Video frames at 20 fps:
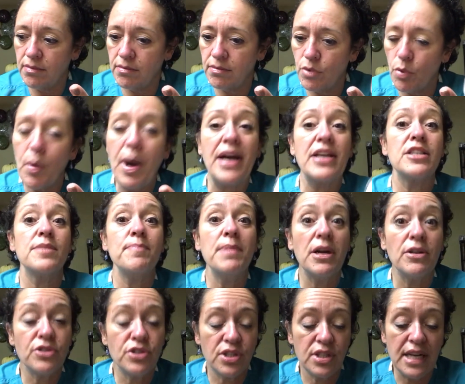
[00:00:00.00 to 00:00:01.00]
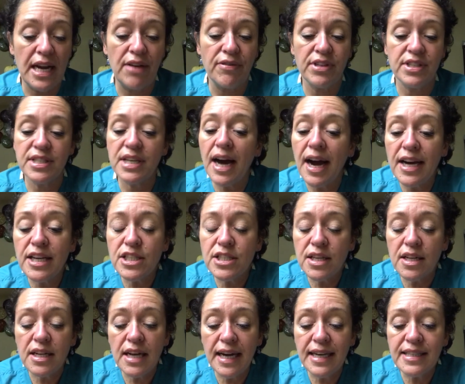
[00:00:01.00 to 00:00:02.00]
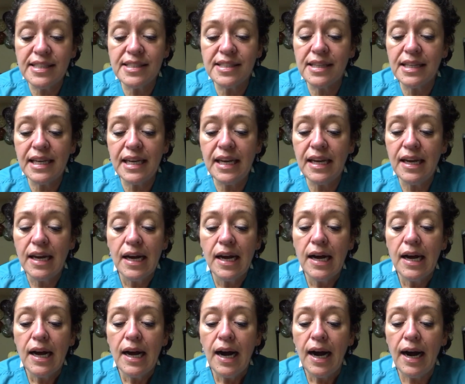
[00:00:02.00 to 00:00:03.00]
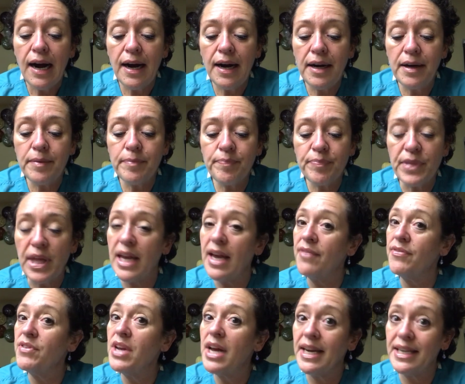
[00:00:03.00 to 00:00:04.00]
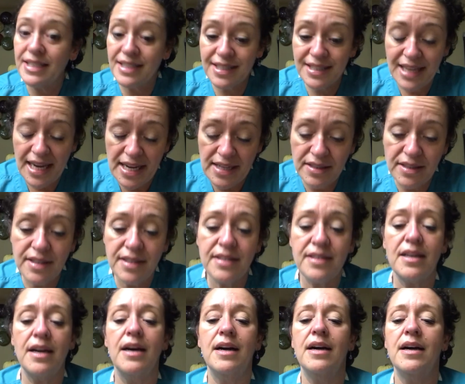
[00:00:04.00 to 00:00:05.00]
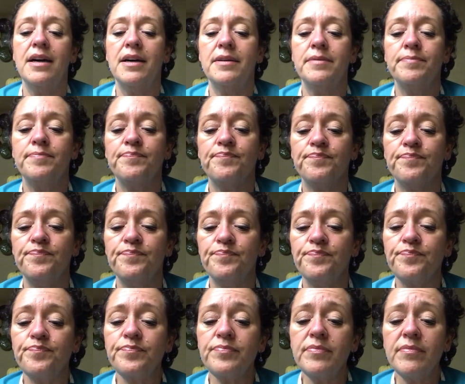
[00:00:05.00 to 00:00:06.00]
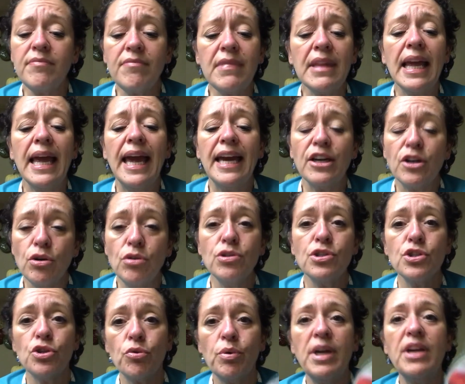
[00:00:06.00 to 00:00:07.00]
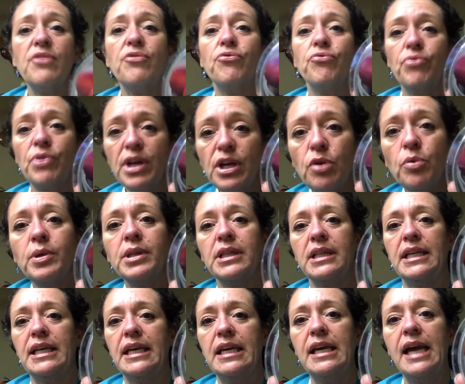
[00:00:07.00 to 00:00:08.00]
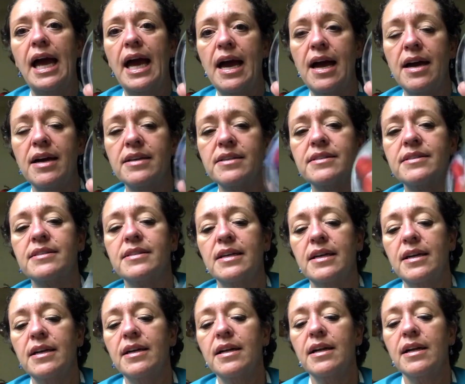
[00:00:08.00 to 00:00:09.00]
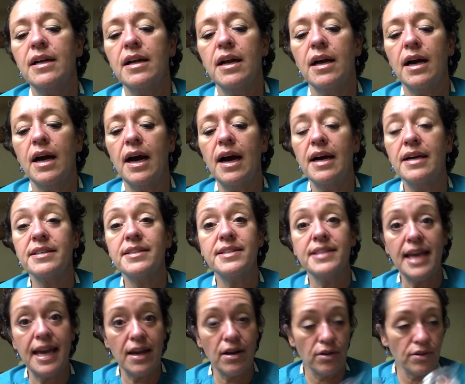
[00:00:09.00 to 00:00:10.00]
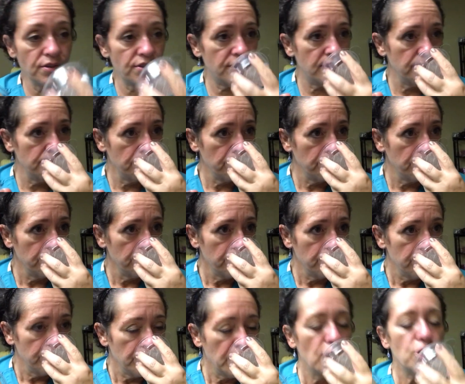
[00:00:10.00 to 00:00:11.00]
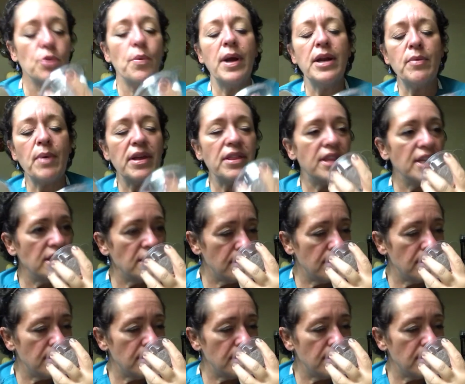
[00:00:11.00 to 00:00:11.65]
wax melts down the sides nicely. They have nice scents. And Goose Creek frequently has sales. So anyway,